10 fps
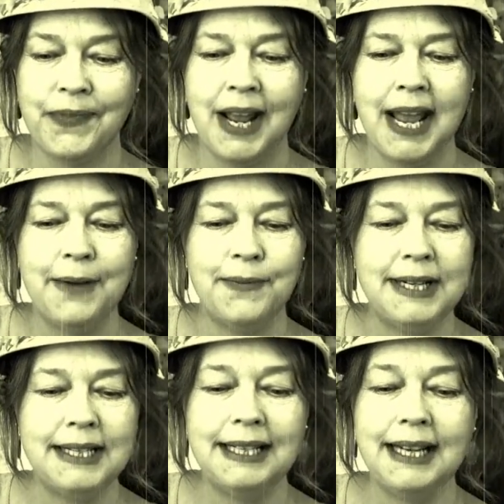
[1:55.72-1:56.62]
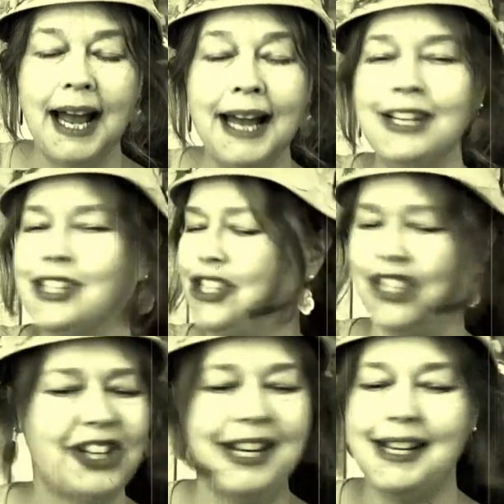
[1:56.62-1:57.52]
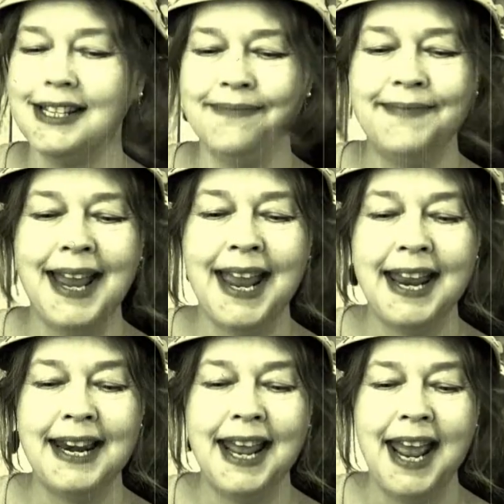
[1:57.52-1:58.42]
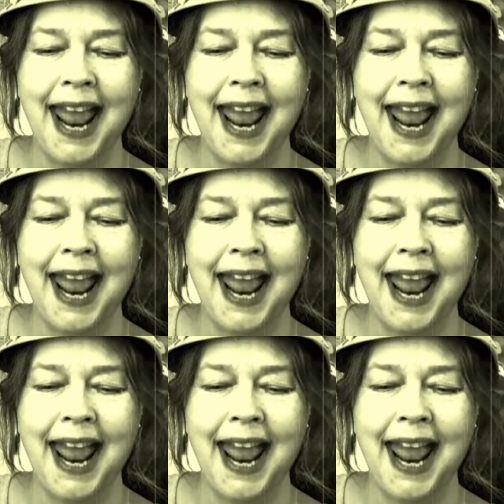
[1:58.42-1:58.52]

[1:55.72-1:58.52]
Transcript: And when the lion shook his mane